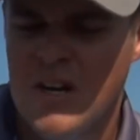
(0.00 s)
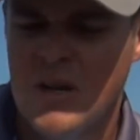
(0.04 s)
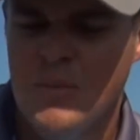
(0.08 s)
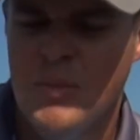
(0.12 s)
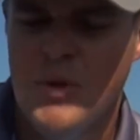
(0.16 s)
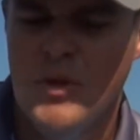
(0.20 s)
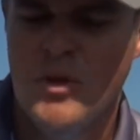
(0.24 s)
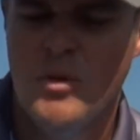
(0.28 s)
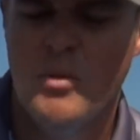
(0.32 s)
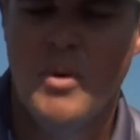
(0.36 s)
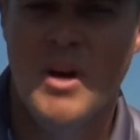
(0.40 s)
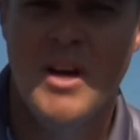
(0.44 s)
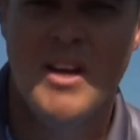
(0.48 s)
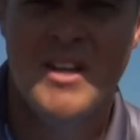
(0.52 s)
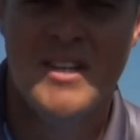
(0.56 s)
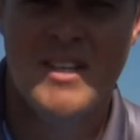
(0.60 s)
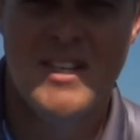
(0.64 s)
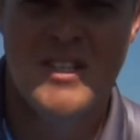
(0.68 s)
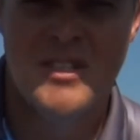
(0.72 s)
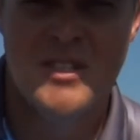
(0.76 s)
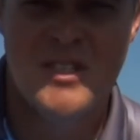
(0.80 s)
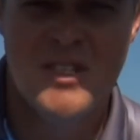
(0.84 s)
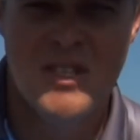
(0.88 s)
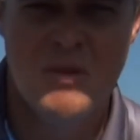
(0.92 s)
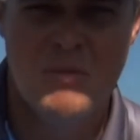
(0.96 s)
clip in the way, it
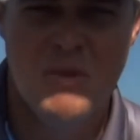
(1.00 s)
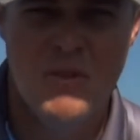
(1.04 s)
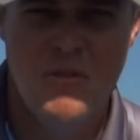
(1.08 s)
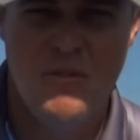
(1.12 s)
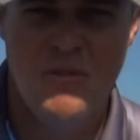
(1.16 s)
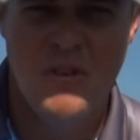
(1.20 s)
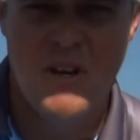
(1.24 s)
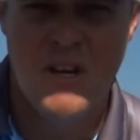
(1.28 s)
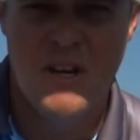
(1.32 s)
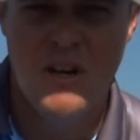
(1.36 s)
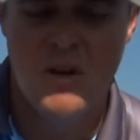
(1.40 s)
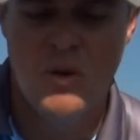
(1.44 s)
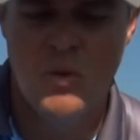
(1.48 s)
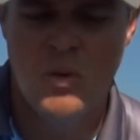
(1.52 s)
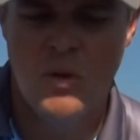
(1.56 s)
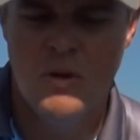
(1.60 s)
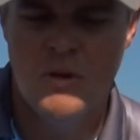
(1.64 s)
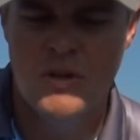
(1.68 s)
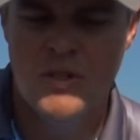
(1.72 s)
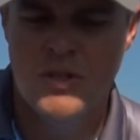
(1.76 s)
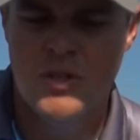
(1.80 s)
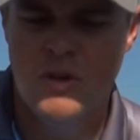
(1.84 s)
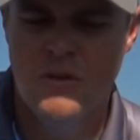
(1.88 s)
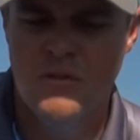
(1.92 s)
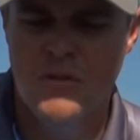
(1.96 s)
doesn't seem to foul quite
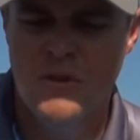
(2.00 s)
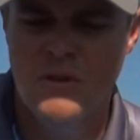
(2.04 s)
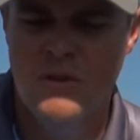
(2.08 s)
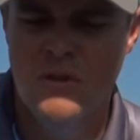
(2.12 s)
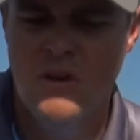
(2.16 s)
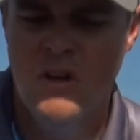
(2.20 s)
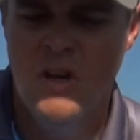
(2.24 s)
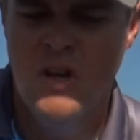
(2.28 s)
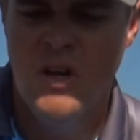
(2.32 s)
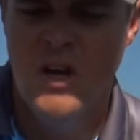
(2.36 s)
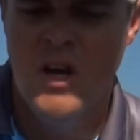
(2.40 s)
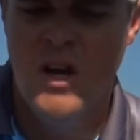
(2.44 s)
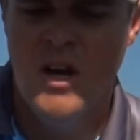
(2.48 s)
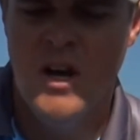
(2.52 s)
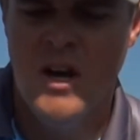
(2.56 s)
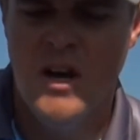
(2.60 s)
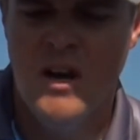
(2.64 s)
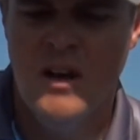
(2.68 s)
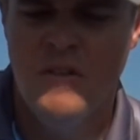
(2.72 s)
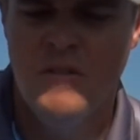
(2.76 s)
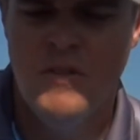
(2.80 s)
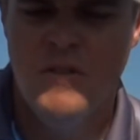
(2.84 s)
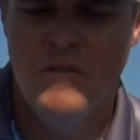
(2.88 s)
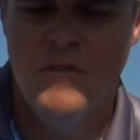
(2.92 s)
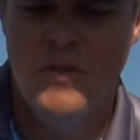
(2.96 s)
as often.
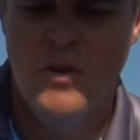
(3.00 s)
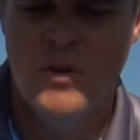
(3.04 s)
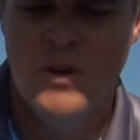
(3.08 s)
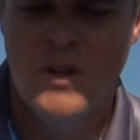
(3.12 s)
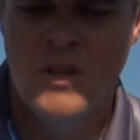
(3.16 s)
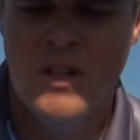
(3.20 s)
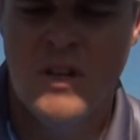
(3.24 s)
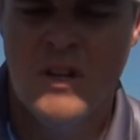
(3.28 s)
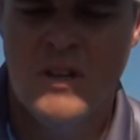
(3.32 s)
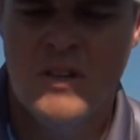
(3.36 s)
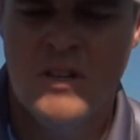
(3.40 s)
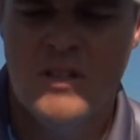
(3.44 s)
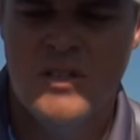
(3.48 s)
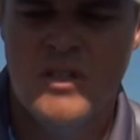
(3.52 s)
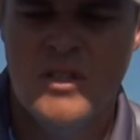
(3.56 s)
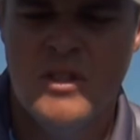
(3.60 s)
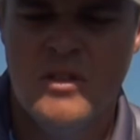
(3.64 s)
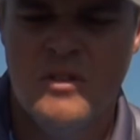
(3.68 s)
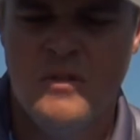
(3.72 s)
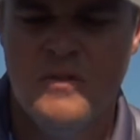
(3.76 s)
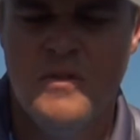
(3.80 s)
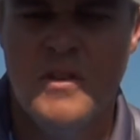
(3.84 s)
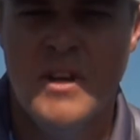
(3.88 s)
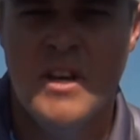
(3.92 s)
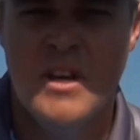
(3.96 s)
If you're finding that it is
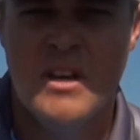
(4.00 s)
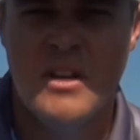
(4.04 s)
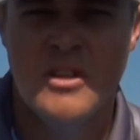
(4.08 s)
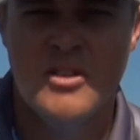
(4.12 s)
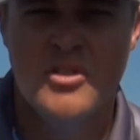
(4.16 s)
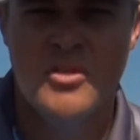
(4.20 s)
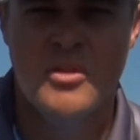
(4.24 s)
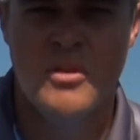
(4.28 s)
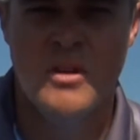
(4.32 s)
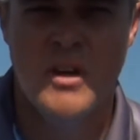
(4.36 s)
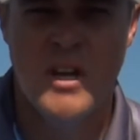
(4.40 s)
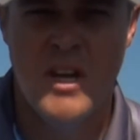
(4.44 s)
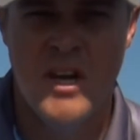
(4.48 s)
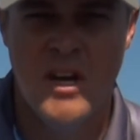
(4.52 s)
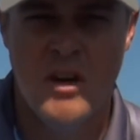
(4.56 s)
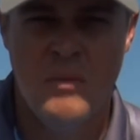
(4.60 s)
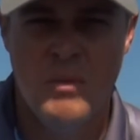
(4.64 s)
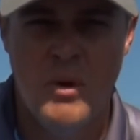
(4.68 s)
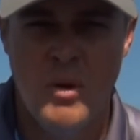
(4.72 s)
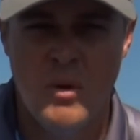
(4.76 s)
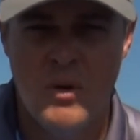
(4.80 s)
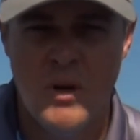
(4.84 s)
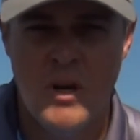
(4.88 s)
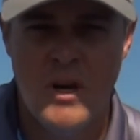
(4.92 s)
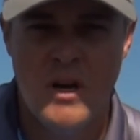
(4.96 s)
still fouling, try
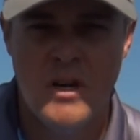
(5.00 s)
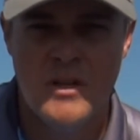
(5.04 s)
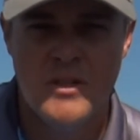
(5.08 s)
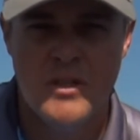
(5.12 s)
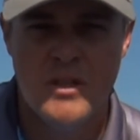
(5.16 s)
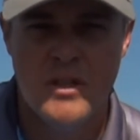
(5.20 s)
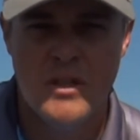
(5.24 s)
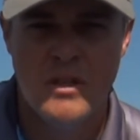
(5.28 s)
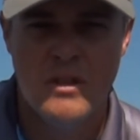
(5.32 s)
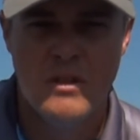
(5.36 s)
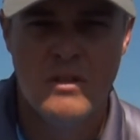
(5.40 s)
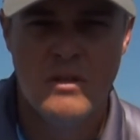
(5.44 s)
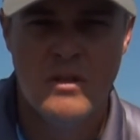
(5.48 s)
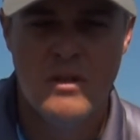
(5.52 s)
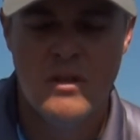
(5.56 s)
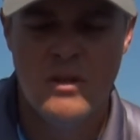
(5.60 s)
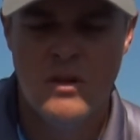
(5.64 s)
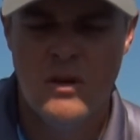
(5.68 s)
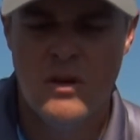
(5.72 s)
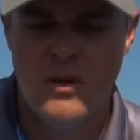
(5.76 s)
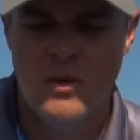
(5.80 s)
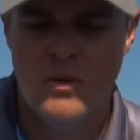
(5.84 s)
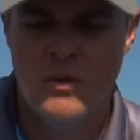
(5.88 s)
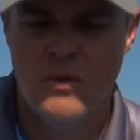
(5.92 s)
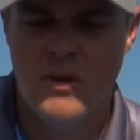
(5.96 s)
catapult casting the
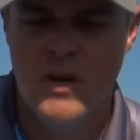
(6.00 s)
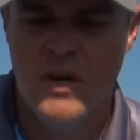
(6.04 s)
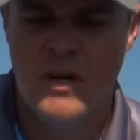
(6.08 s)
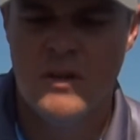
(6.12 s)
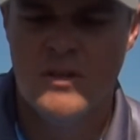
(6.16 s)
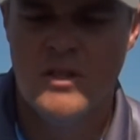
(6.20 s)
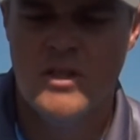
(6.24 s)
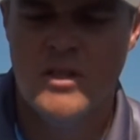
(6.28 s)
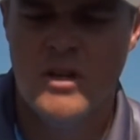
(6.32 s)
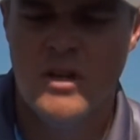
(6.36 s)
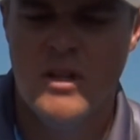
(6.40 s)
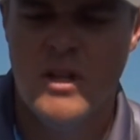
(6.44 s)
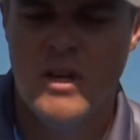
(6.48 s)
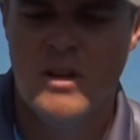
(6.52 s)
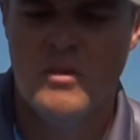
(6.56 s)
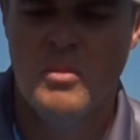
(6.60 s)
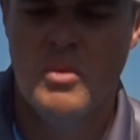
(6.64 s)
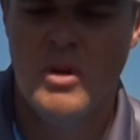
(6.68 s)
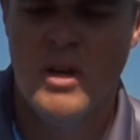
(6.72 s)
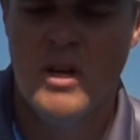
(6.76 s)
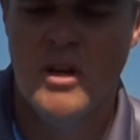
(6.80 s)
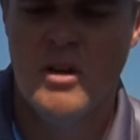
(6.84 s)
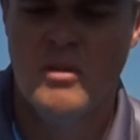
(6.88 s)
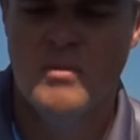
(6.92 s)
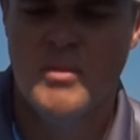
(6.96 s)
lure out, so that
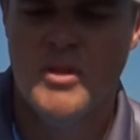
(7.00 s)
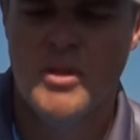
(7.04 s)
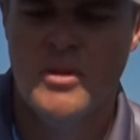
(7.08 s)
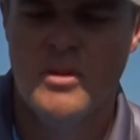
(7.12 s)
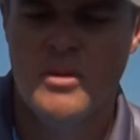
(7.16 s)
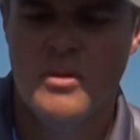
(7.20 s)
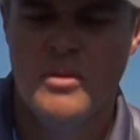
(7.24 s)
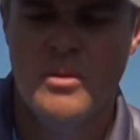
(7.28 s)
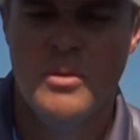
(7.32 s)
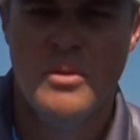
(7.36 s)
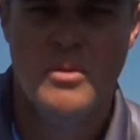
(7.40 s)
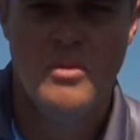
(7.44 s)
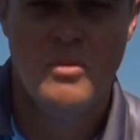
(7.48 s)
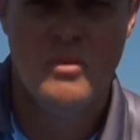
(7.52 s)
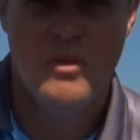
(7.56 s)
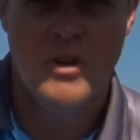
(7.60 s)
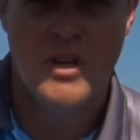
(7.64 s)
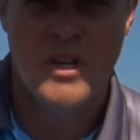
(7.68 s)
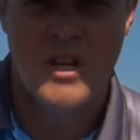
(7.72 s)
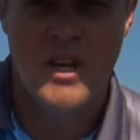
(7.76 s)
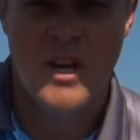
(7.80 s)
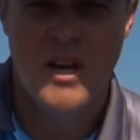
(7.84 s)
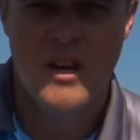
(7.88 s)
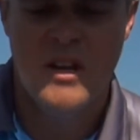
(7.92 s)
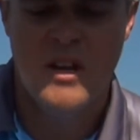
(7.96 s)
will help to
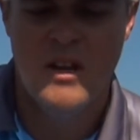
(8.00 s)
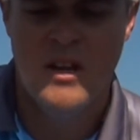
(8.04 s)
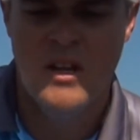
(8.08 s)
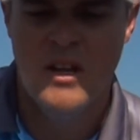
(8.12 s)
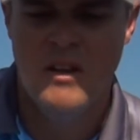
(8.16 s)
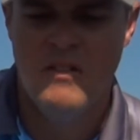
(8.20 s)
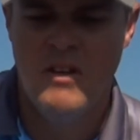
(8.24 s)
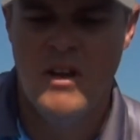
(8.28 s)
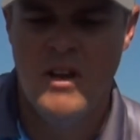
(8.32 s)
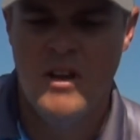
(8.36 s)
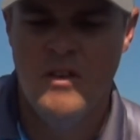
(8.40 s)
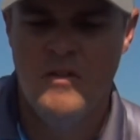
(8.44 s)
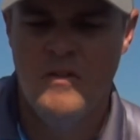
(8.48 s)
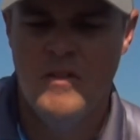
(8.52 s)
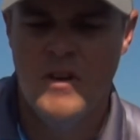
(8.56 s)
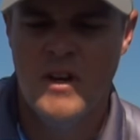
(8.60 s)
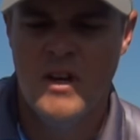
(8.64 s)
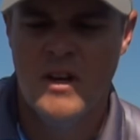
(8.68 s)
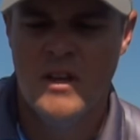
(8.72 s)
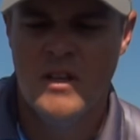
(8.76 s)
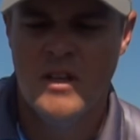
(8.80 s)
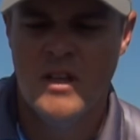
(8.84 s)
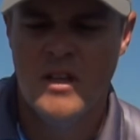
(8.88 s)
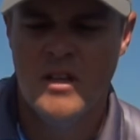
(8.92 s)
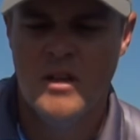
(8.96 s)
negate any
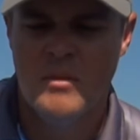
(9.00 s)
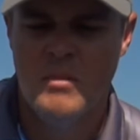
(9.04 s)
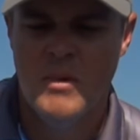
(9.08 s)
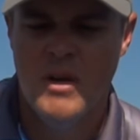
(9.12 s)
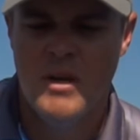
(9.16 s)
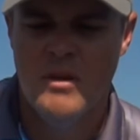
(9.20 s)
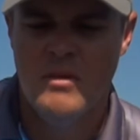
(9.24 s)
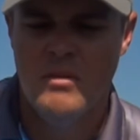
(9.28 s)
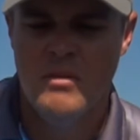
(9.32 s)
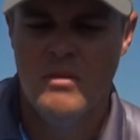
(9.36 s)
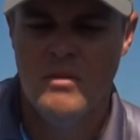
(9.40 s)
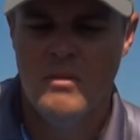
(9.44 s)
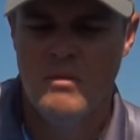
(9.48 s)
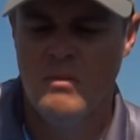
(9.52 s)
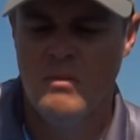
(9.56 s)
fouling that you may